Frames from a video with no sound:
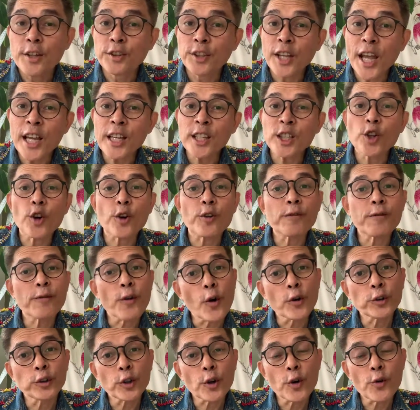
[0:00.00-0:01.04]
Take your
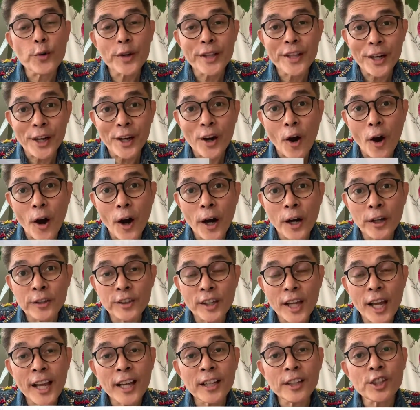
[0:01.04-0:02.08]
photo with the cards
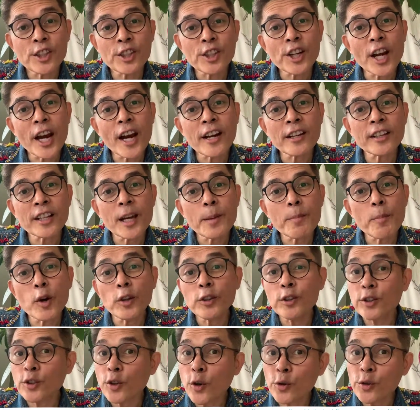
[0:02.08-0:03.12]
and share them
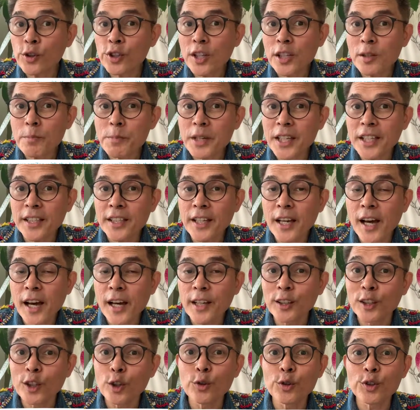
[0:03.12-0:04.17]
on social media
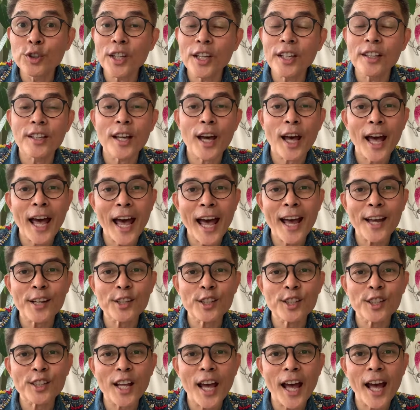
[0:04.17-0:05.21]
using the
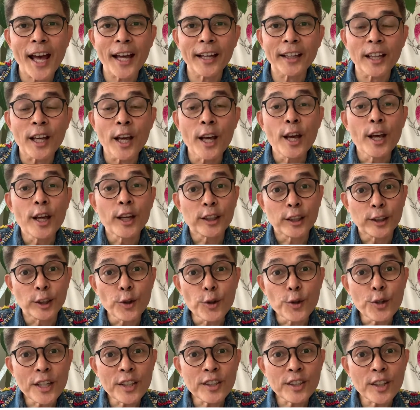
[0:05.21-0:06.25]
hashtag
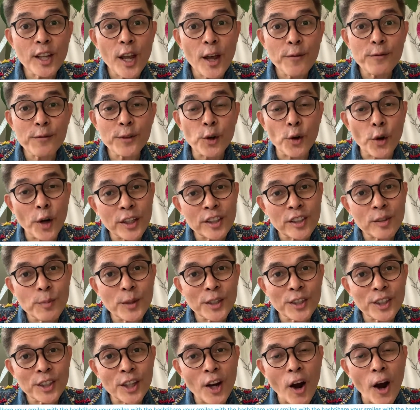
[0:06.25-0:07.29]
UNICEF
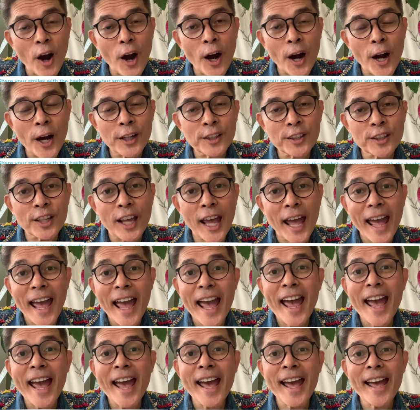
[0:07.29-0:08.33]
Christmas Cards
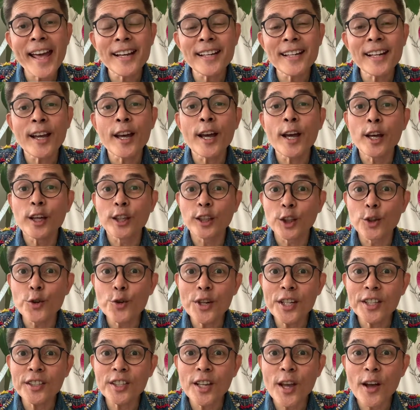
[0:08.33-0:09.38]
and
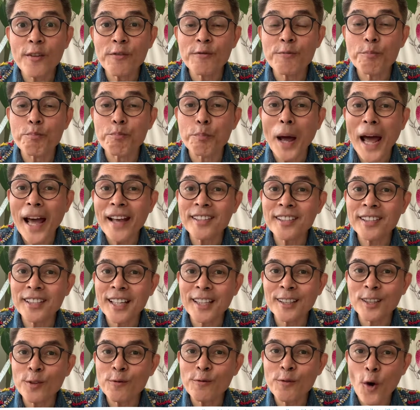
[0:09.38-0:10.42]
UNICEF
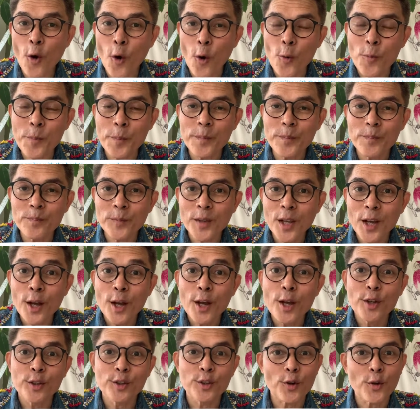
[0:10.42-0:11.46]
Basket of Hope,
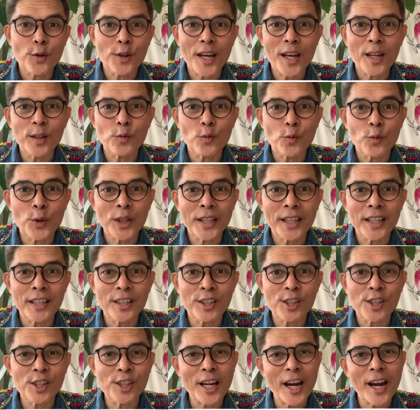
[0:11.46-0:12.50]
so that we
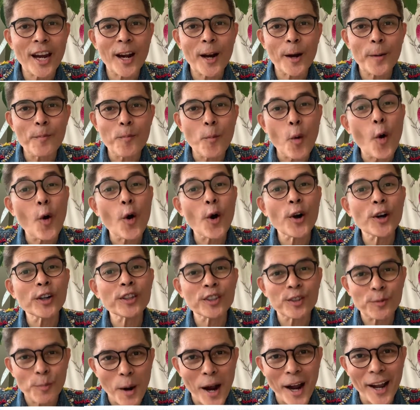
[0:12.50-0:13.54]
can share more
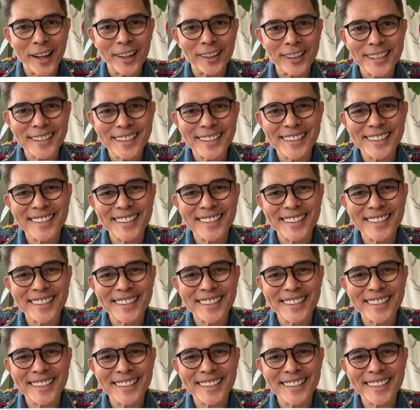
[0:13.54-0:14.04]
smiles.